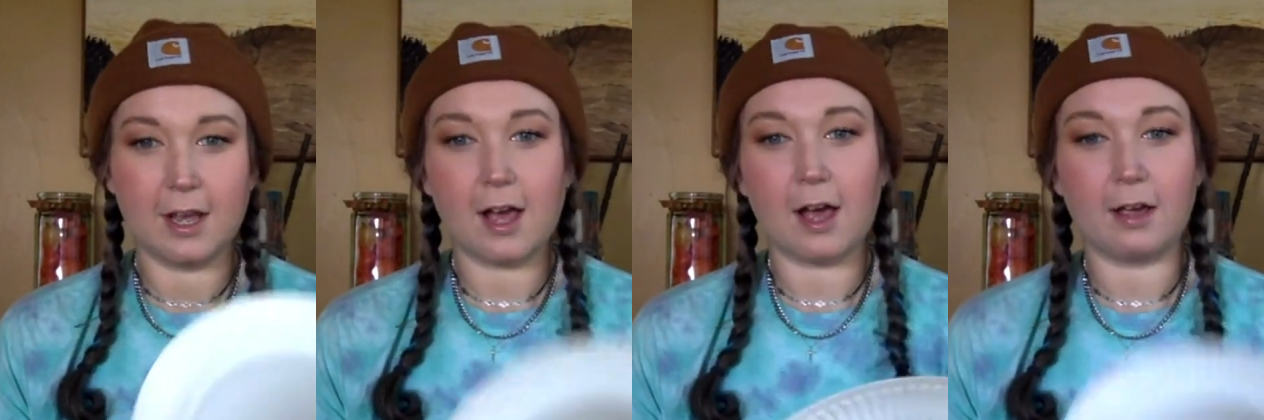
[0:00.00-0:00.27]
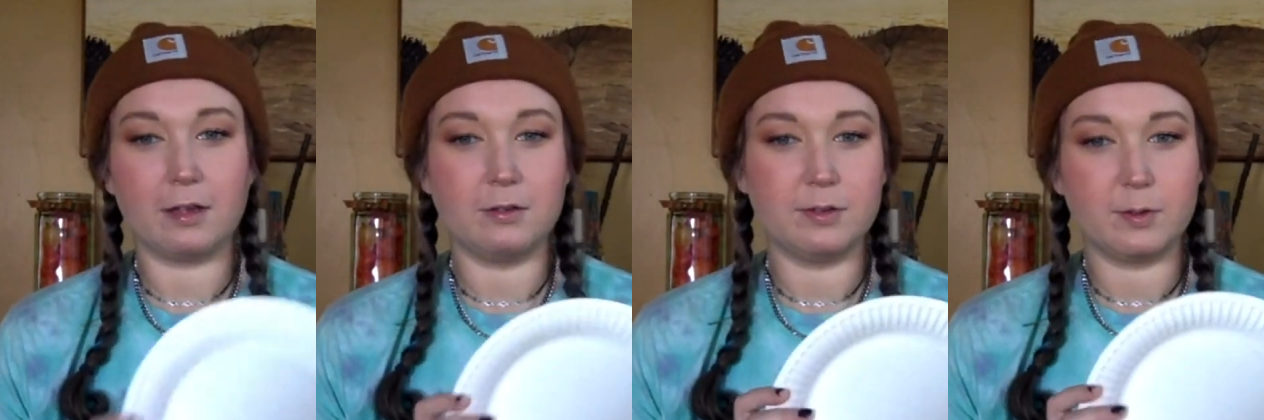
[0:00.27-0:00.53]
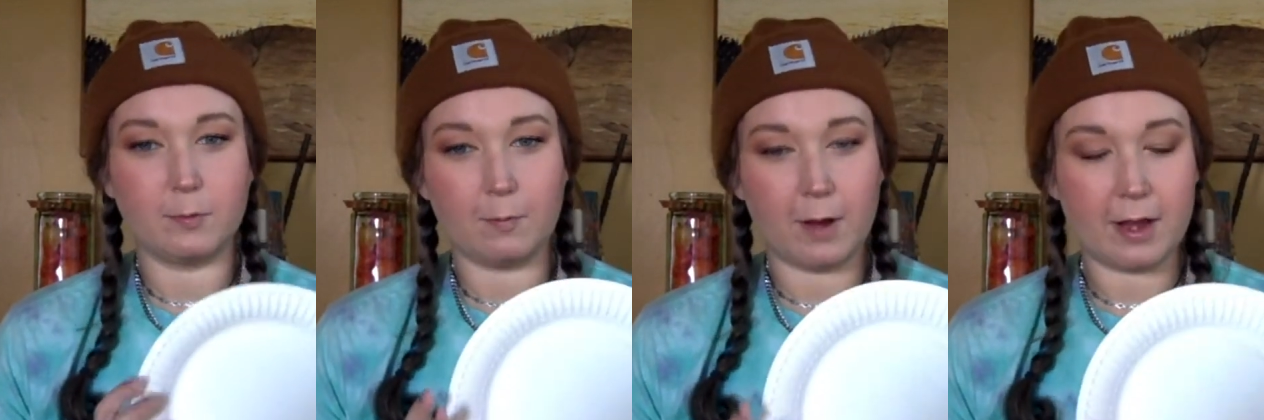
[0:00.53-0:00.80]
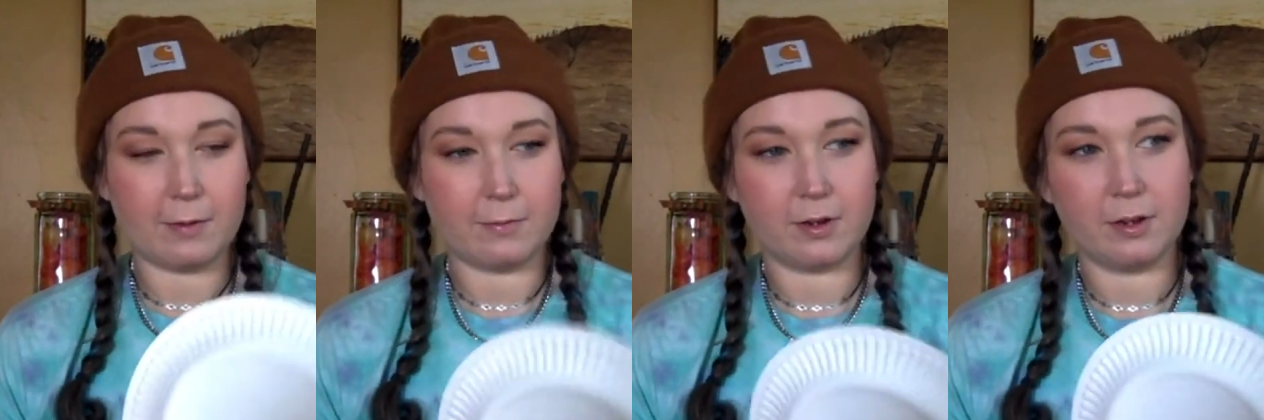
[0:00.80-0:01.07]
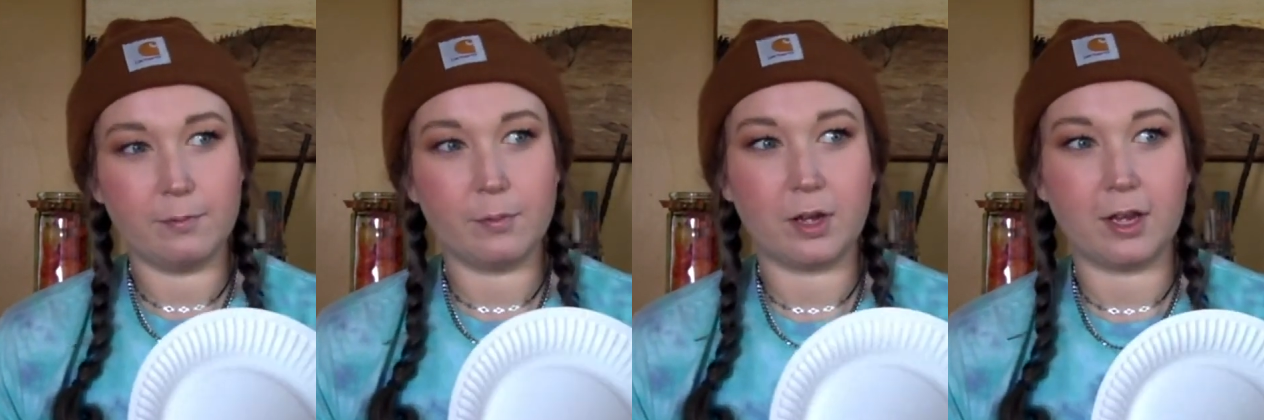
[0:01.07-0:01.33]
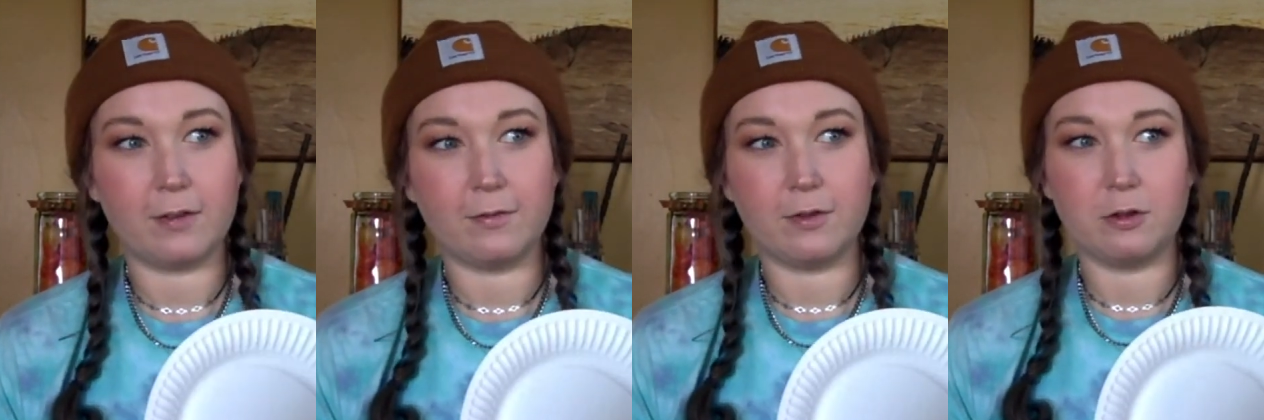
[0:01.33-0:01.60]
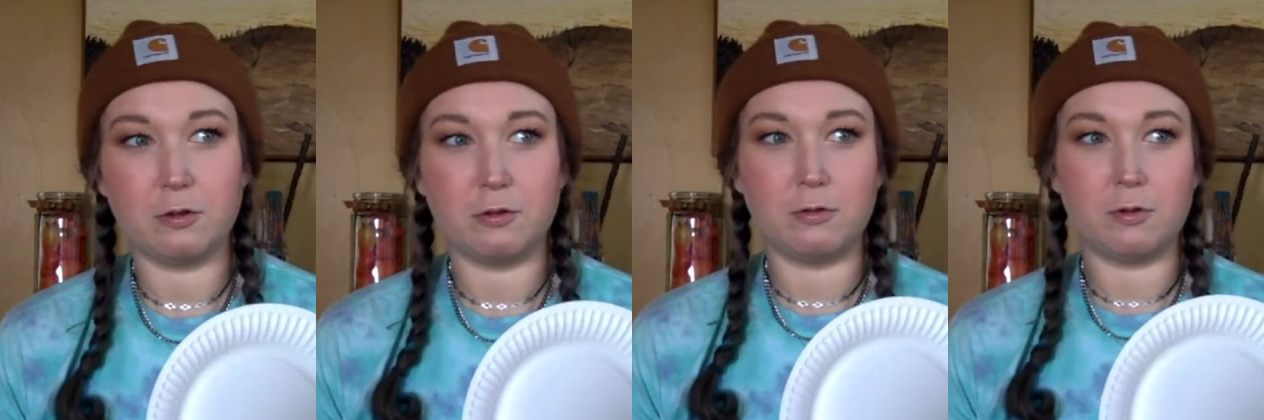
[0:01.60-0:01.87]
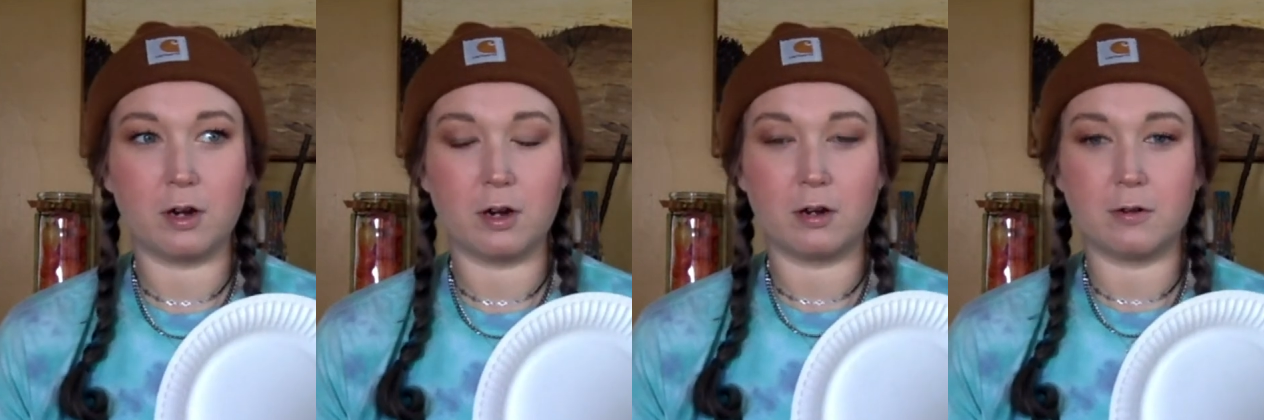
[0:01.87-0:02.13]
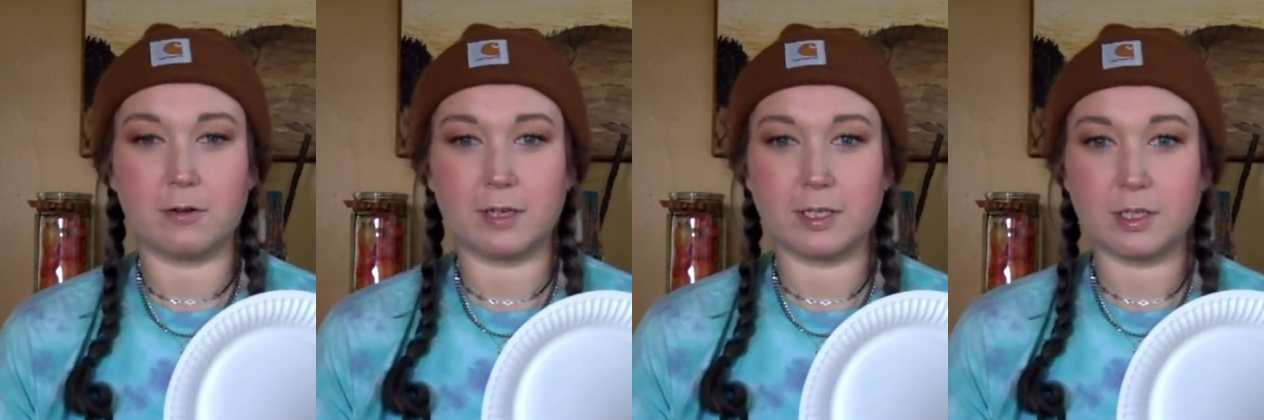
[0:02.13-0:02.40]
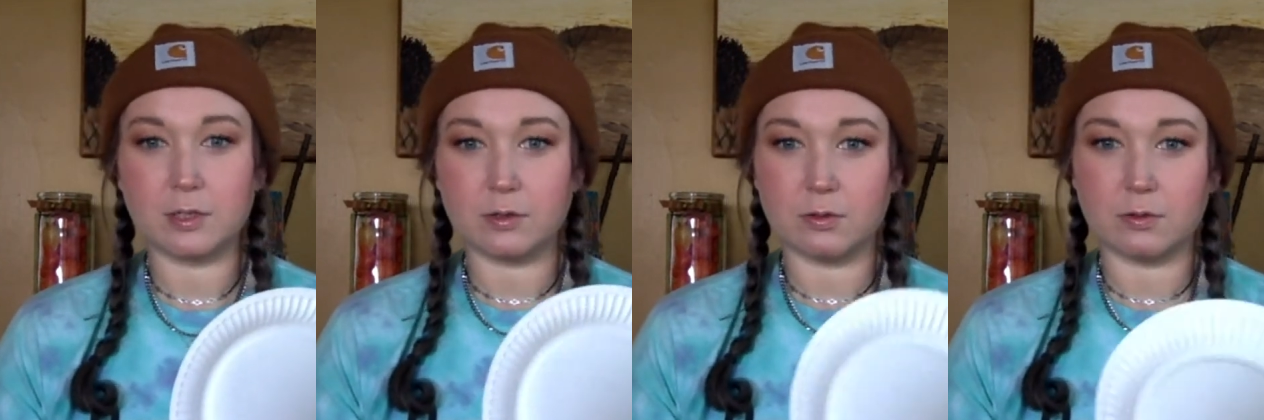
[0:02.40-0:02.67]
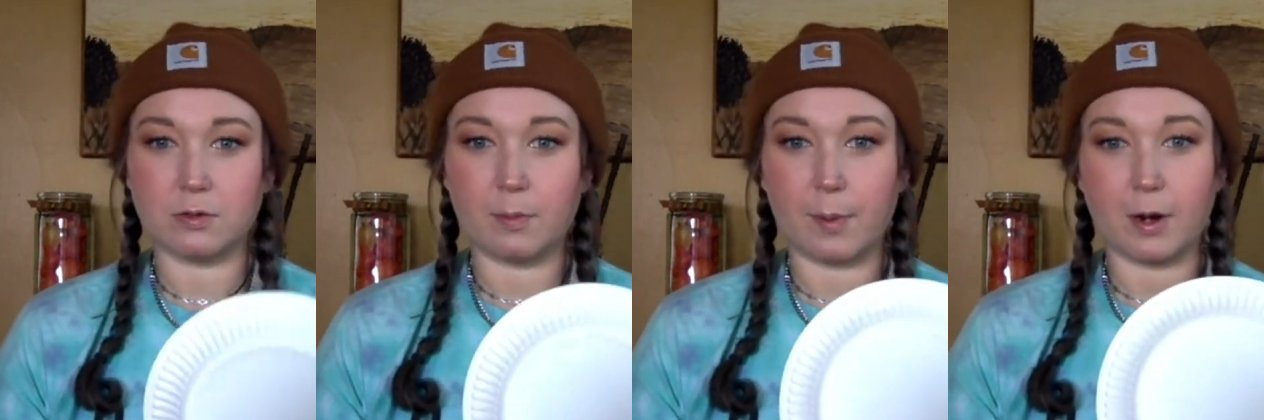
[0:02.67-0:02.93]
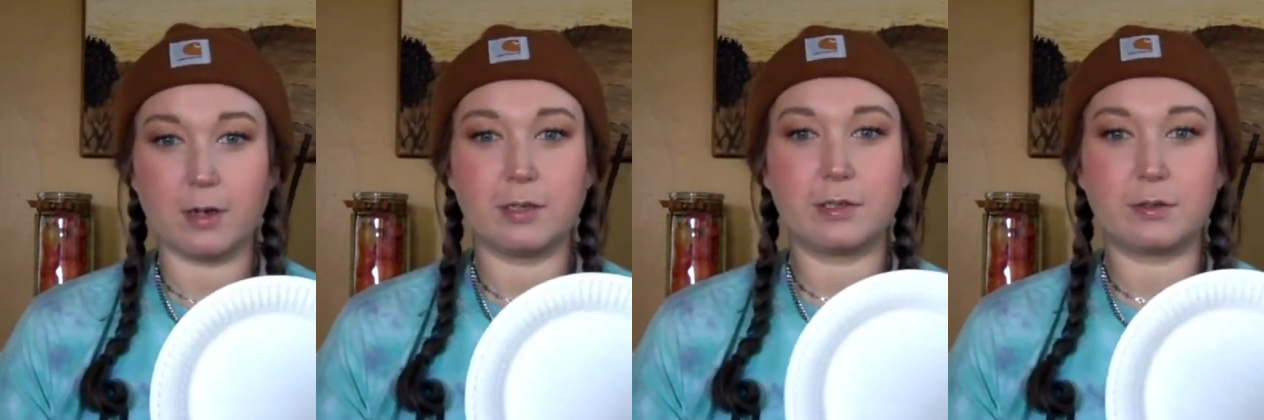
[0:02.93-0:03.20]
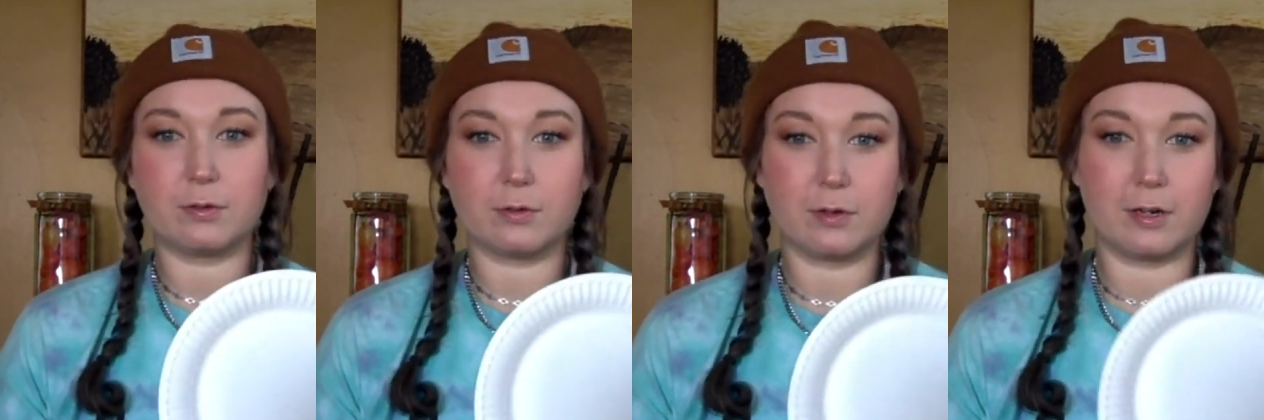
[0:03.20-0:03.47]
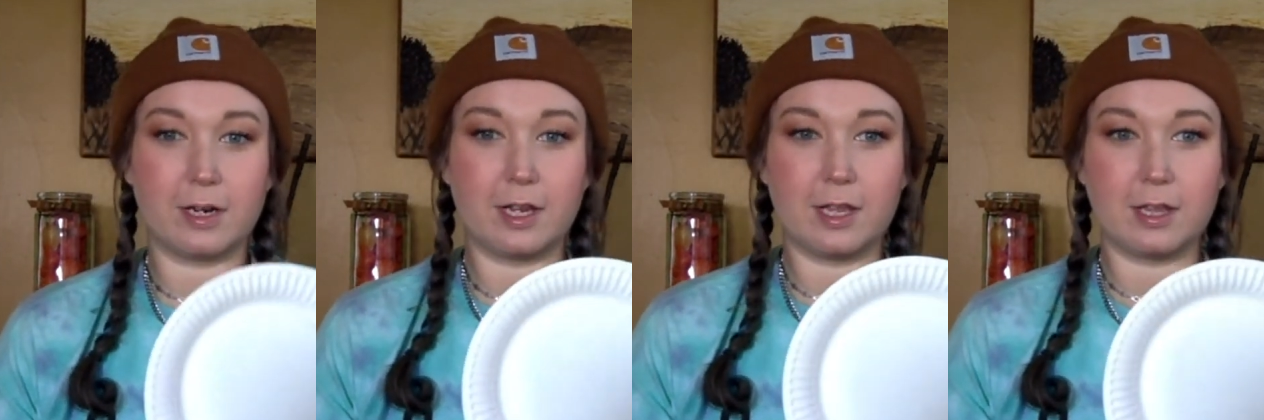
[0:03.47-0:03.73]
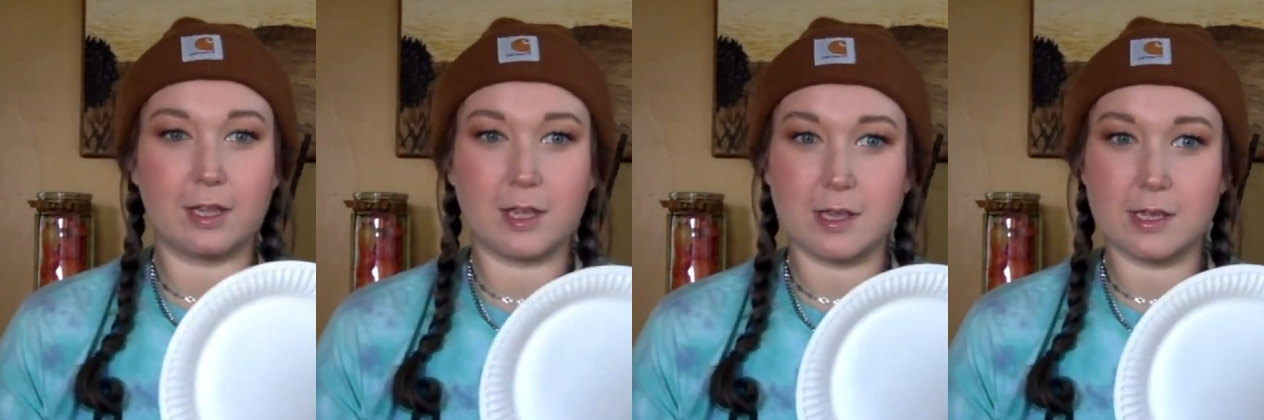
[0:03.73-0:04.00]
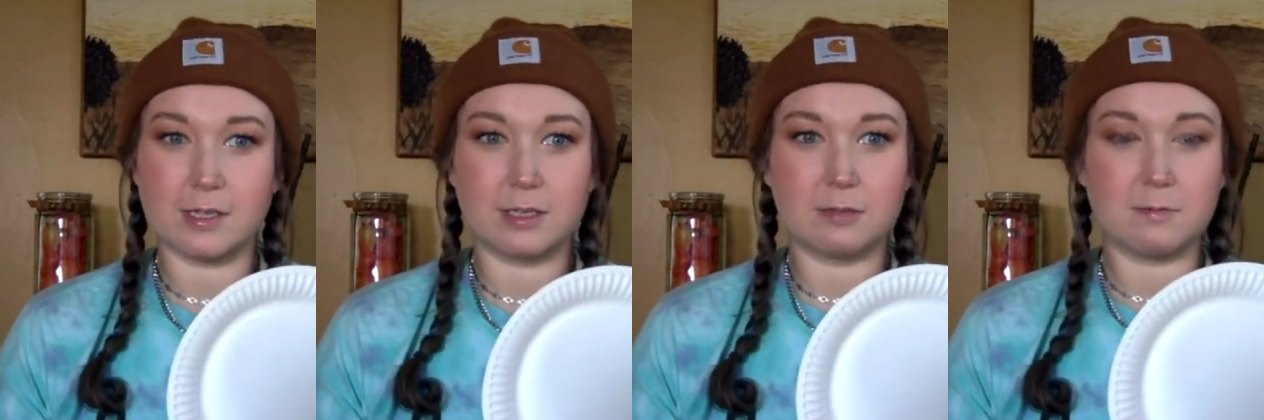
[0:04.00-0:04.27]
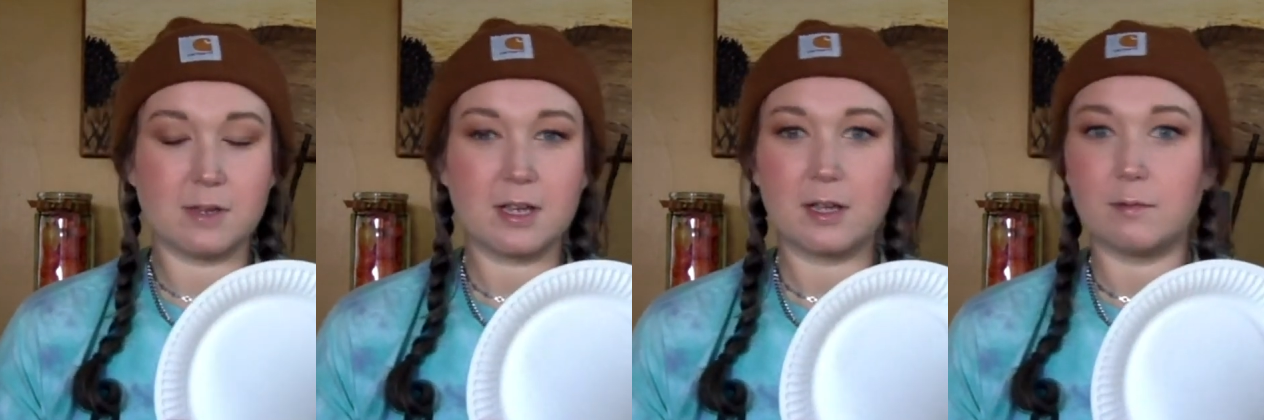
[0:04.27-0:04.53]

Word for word: I used a white one, but if you are going to the party store or anything this week,